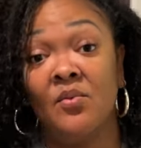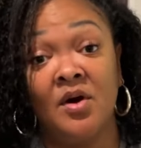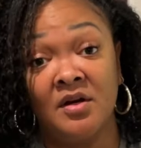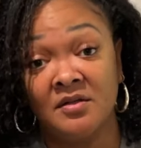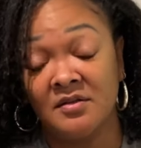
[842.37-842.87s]

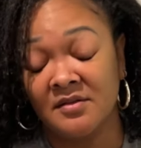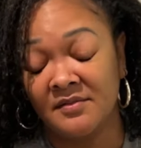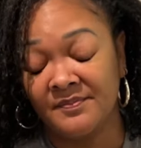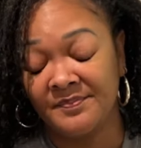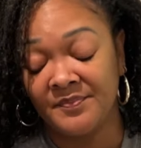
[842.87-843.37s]
words.
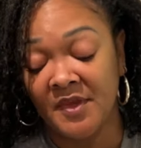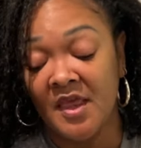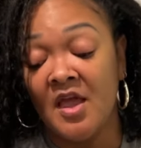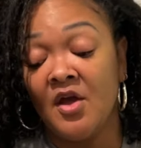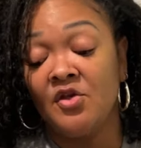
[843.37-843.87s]

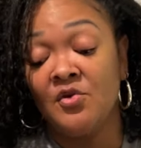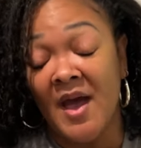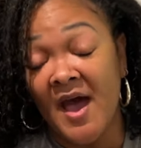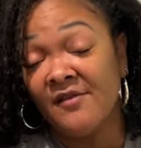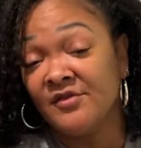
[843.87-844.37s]
You
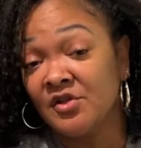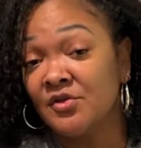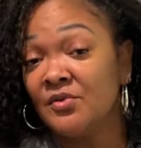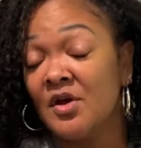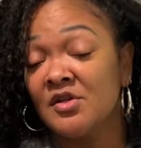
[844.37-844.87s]
have to